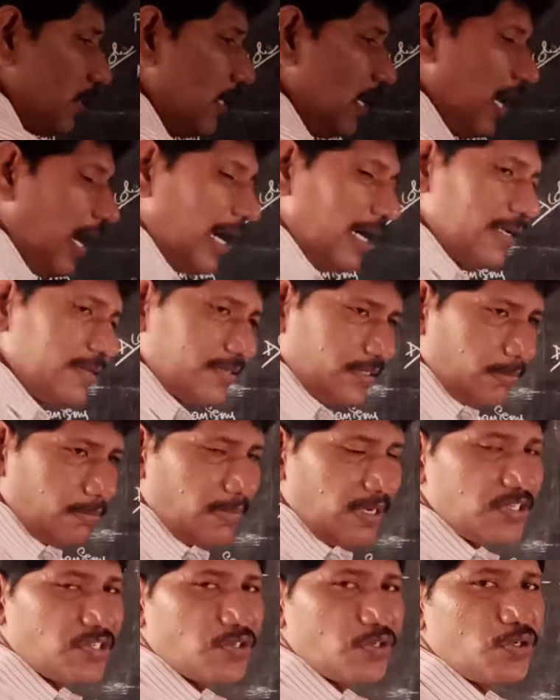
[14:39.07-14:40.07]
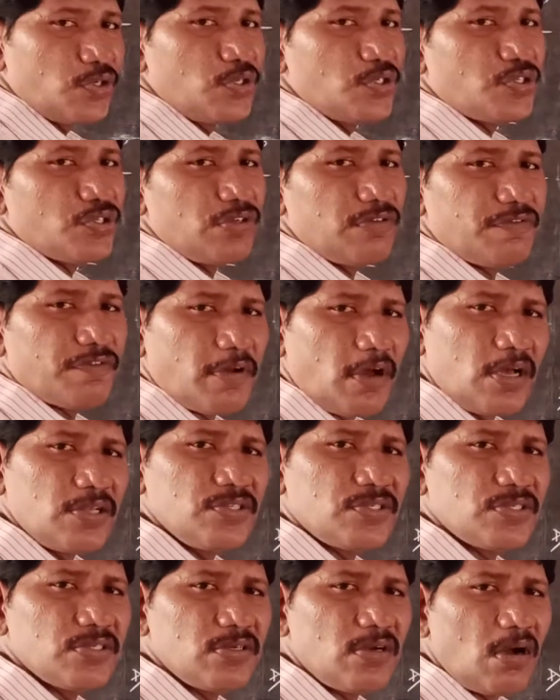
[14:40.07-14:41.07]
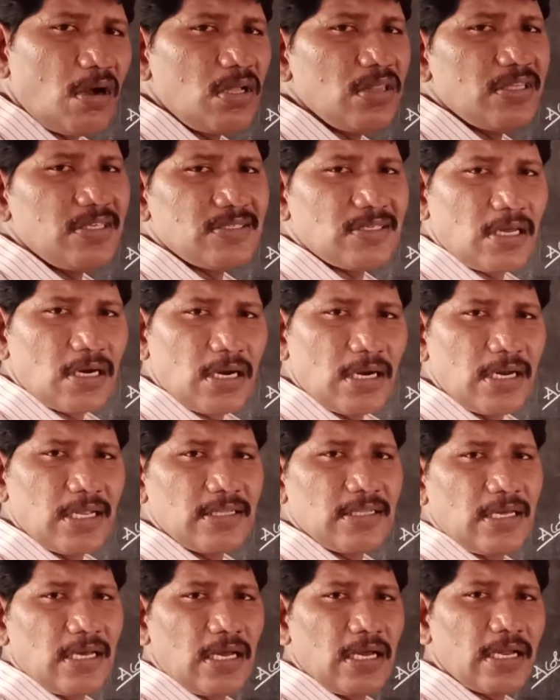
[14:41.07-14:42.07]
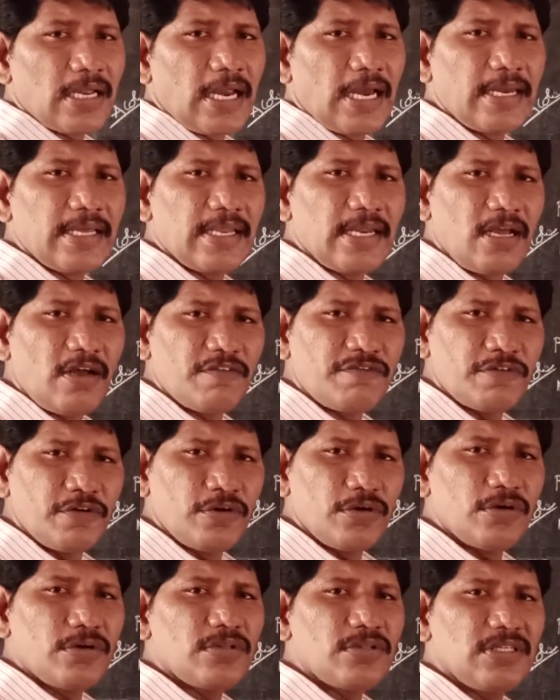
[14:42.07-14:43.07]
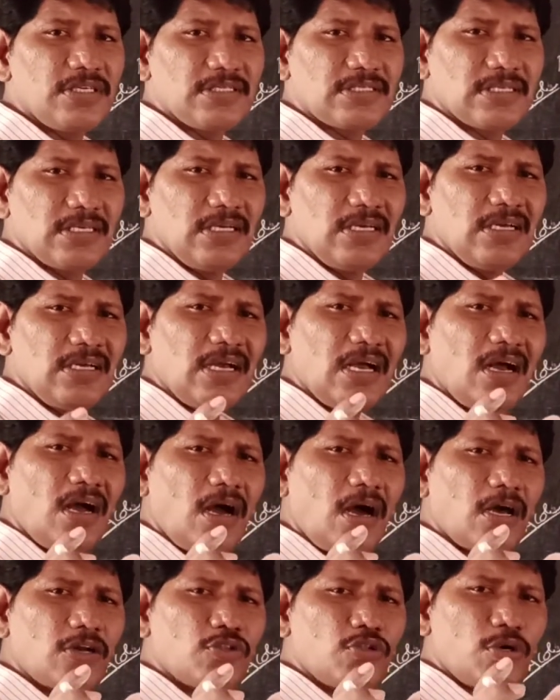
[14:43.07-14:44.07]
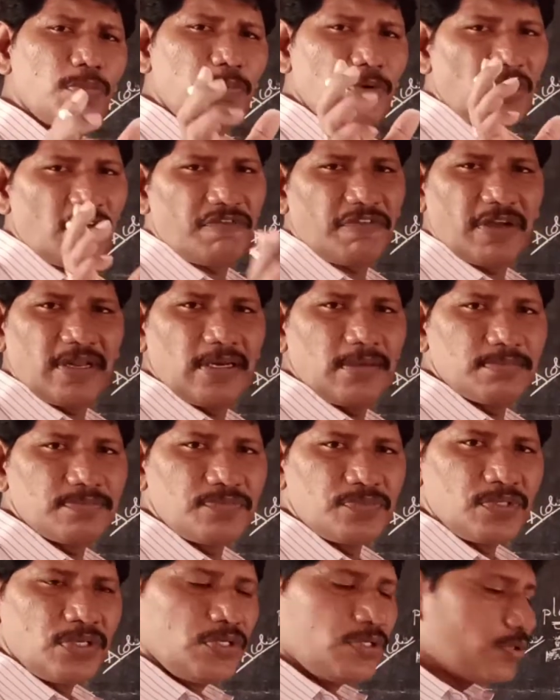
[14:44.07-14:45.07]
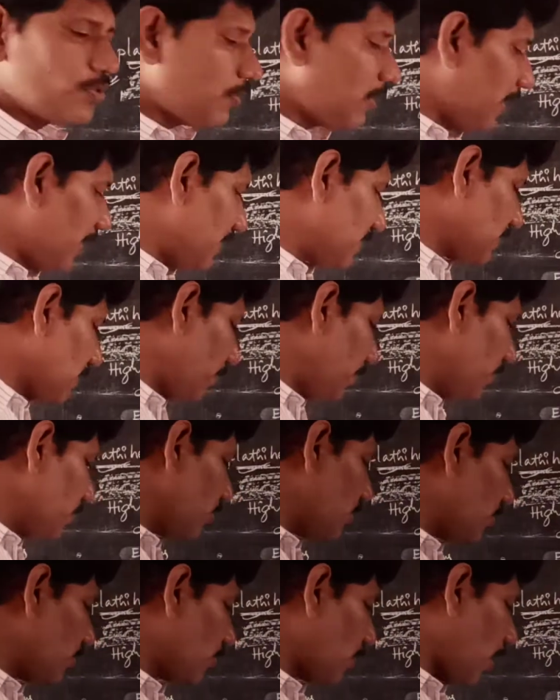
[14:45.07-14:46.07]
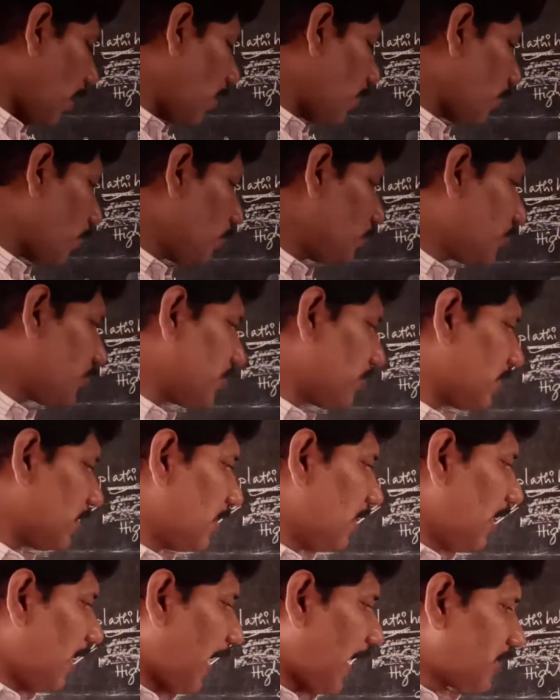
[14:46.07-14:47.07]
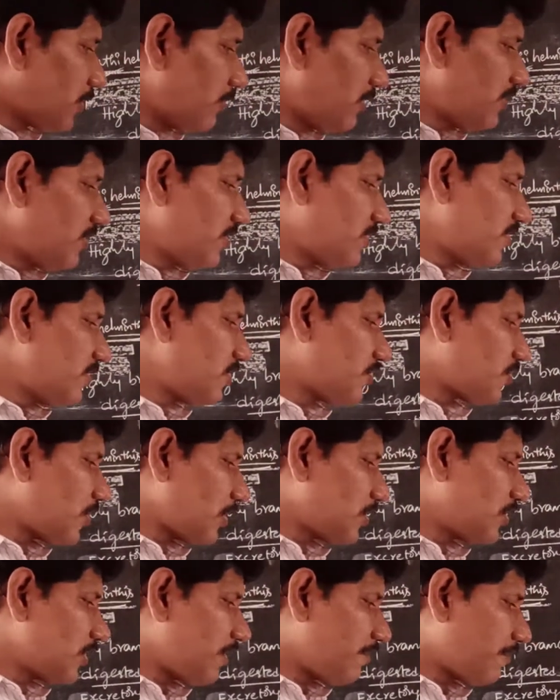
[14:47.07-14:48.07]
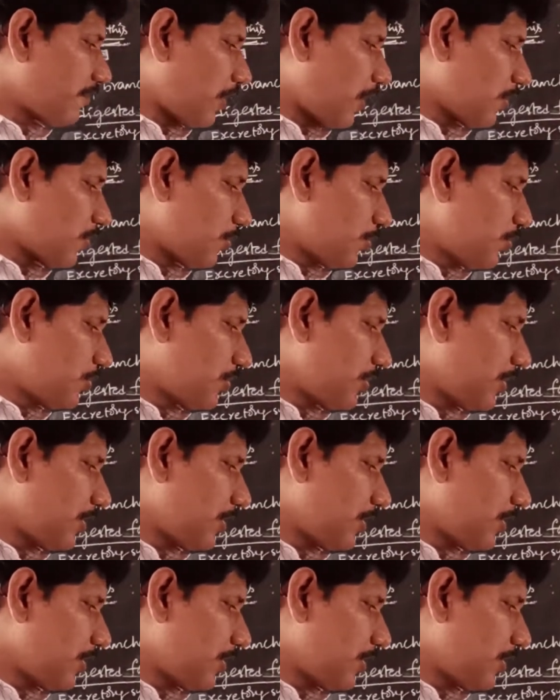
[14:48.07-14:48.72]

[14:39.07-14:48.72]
and some mosquitoes, frogs, all these are under the category of these arthropoda phylum. So let us come into the cockroach. Actually, this is the structure of cockroach.